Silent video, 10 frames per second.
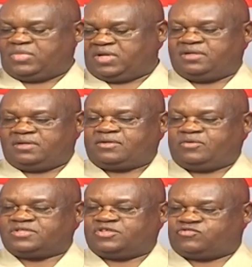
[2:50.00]
and
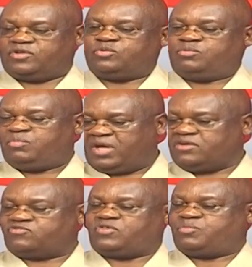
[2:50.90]
concentrate on
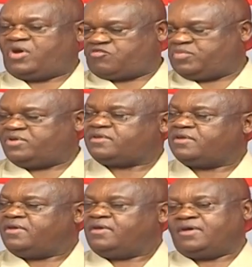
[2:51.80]
mainstream government
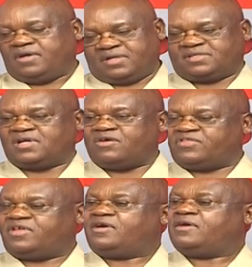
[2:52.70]
and serve
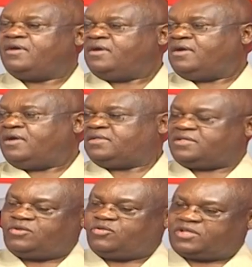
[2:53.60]
there
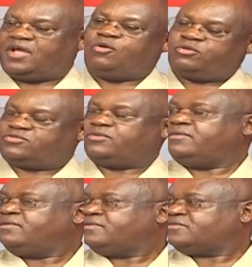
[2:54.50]
until you retire also.
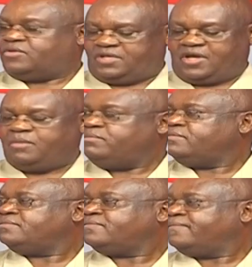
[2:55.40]
So here so in,
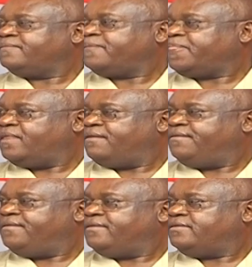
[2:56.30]
uh, as the
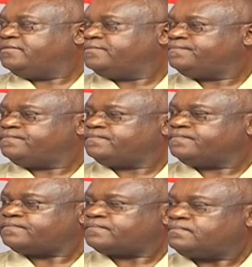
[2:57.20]
deputy
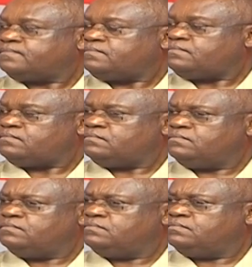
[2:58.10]
executive director of the Government